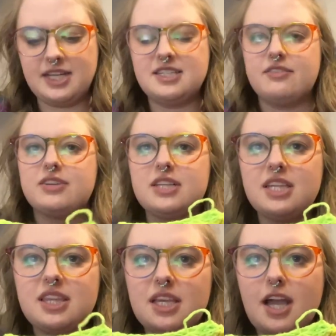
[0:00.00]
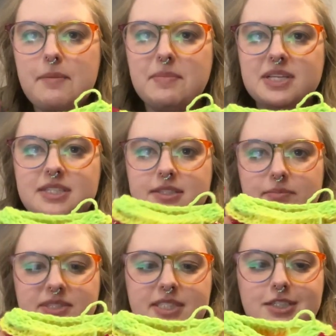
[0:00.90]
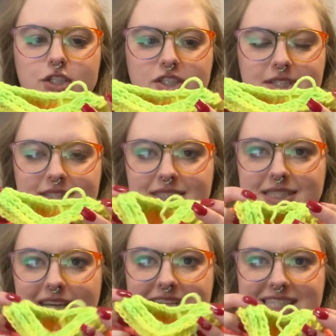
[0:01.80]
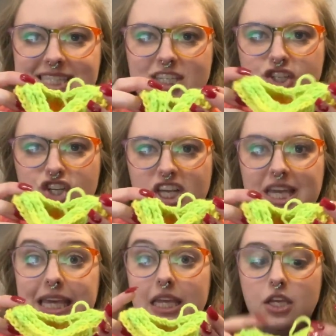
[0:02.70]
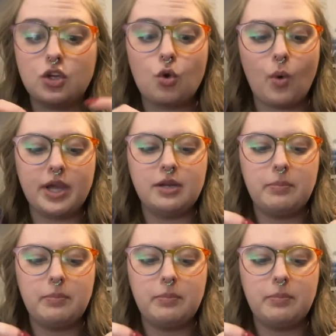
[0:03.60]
definitely think I missed some stitches because it's like cinching in quite a